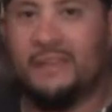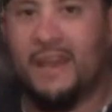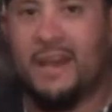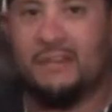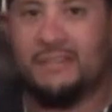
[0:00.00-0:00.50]
the
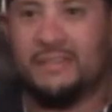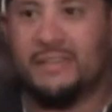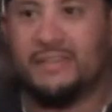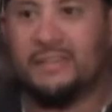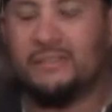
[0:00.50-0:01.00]
house, and
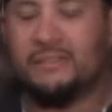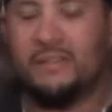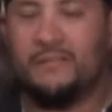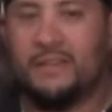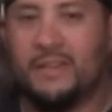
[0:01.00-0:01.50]
they sell
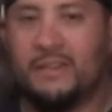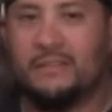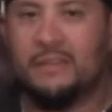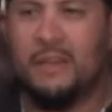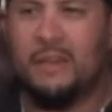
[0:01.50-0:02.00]
stuff in the house,